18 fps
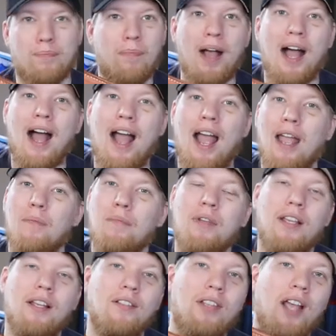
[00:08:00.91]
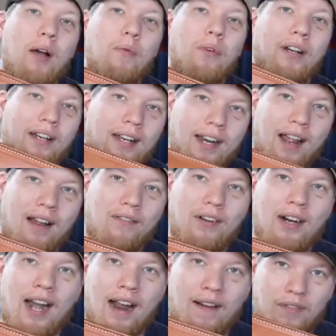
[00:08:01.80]
buy, because I would
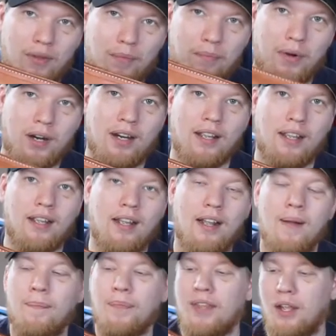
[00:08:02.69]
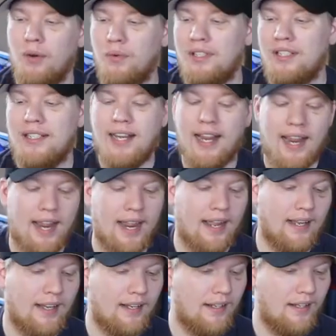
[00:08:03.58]
never have the money it would
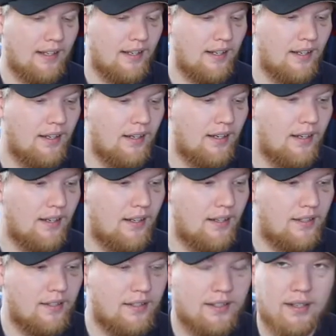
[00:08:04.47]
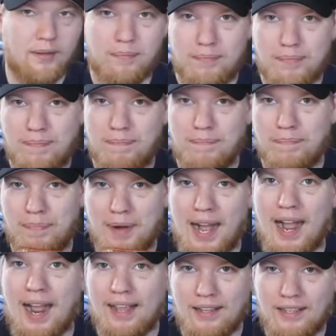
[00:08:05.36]
take to
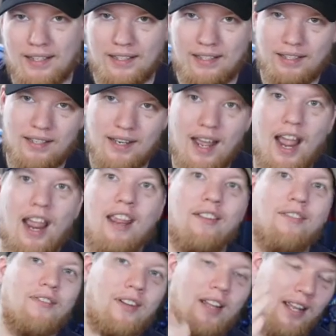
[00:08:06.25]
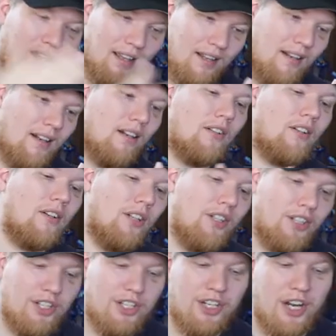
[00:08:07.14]
buy this knife in a
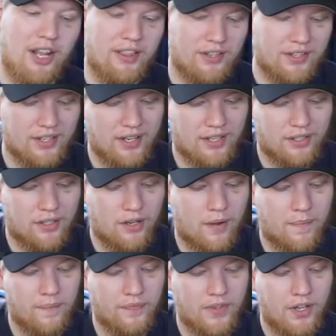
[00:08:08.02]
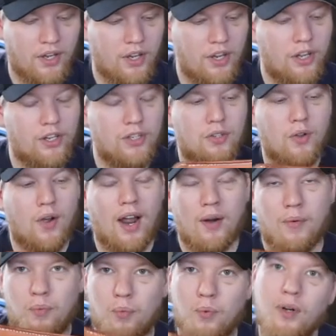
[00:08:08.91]
good sheath system. So I
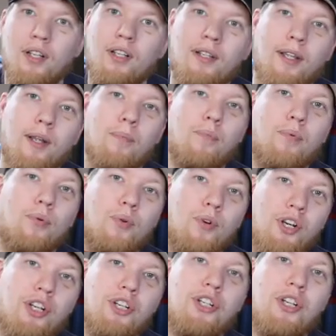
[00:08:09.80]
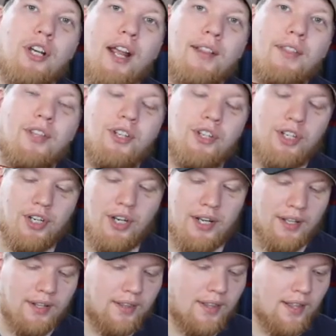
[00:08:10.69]
really appreciate the
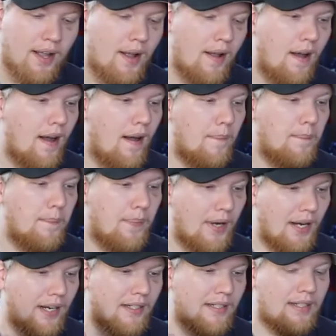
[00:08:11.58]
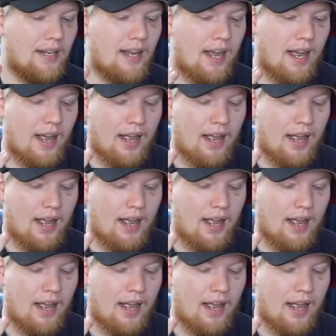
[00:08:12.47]
sheath, but